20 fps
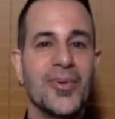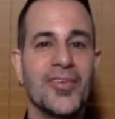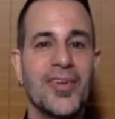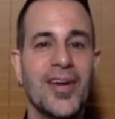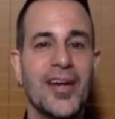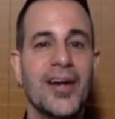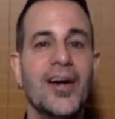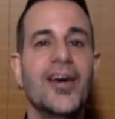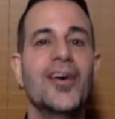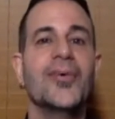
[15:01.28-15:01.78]
will
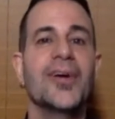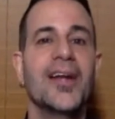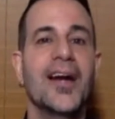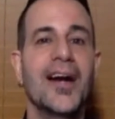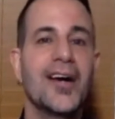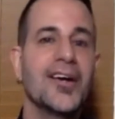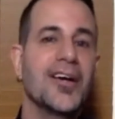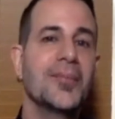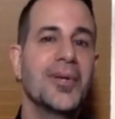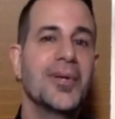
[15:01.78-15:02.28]
say, oh, and
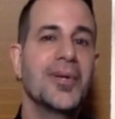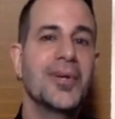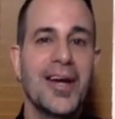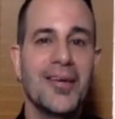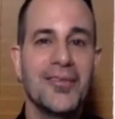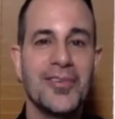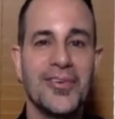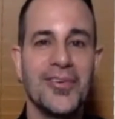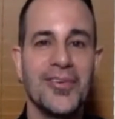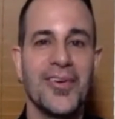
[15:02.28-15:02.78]
how come you don't
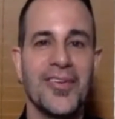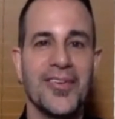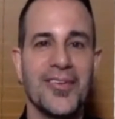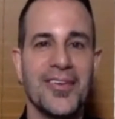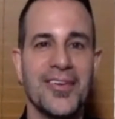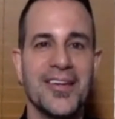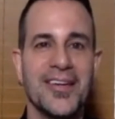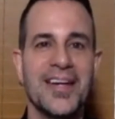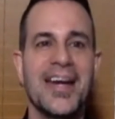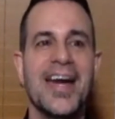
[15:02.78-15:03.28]
have
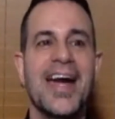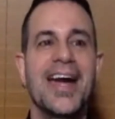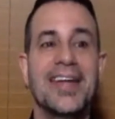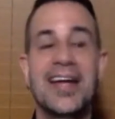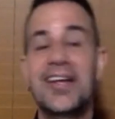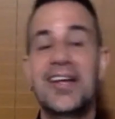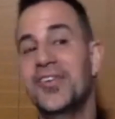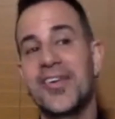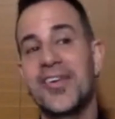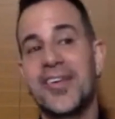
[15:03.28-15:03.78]
insurance?
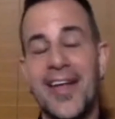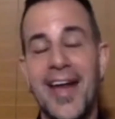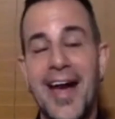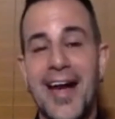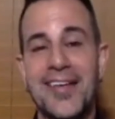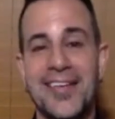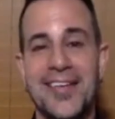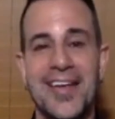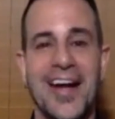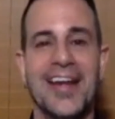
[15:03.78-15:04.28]
And they just
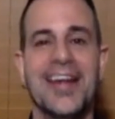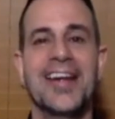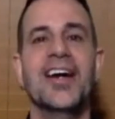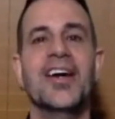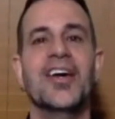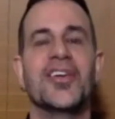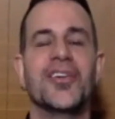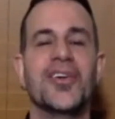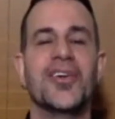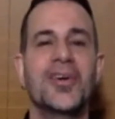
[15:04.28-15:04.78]
asked that.
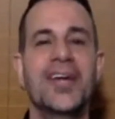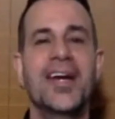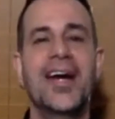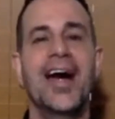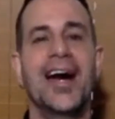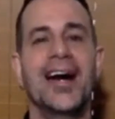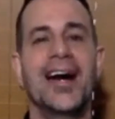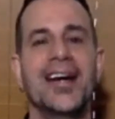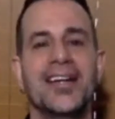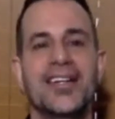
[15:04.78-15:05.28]
So
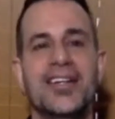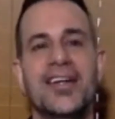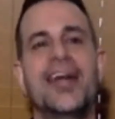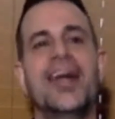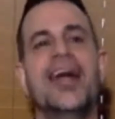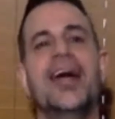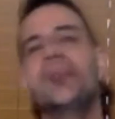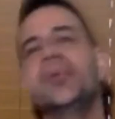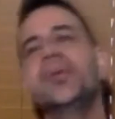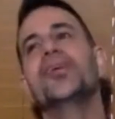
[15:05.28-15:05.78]
yeah, you
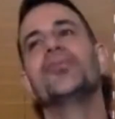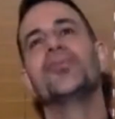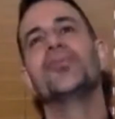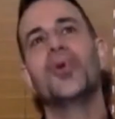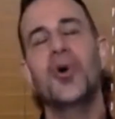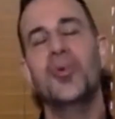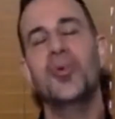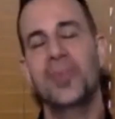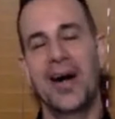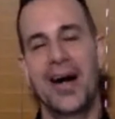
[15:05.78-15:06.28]
can't be a
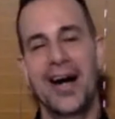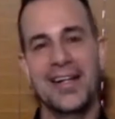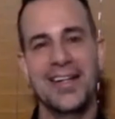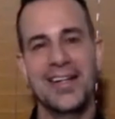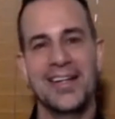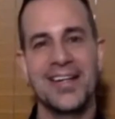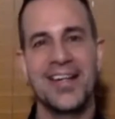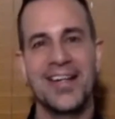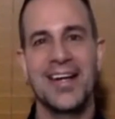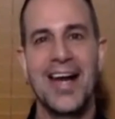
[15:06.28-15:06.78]
robot,
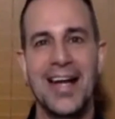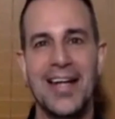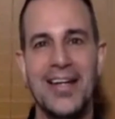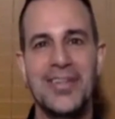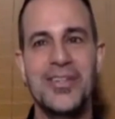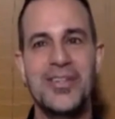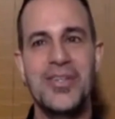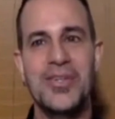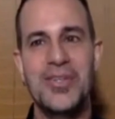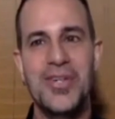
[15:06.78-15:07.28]

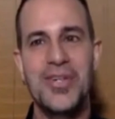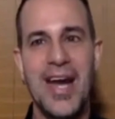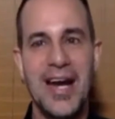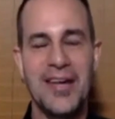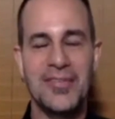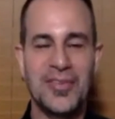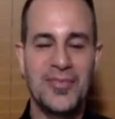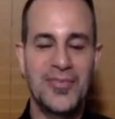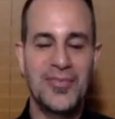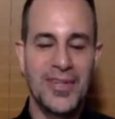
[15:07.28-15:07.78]
and you
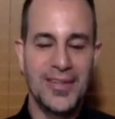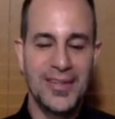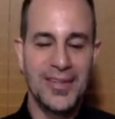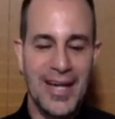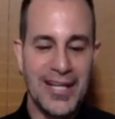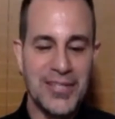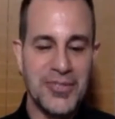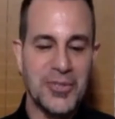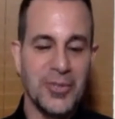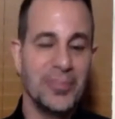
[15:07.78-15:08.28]
have to feel
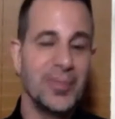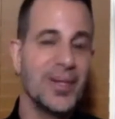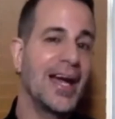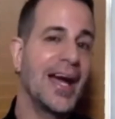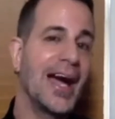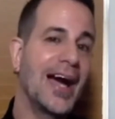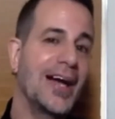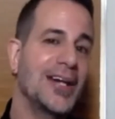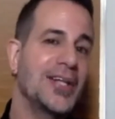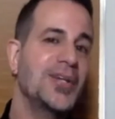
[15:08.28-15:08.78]
natural. But
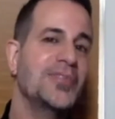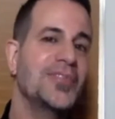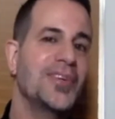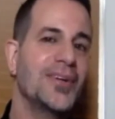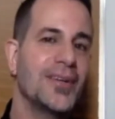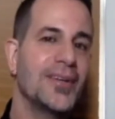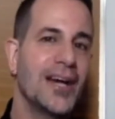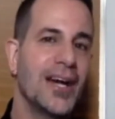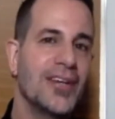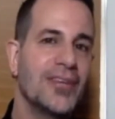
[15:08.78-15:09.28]
how do you
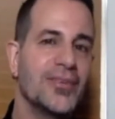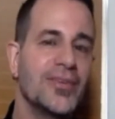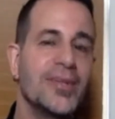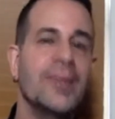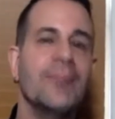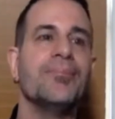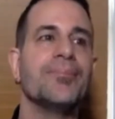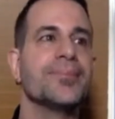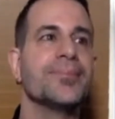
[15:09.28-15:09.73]
feel natural?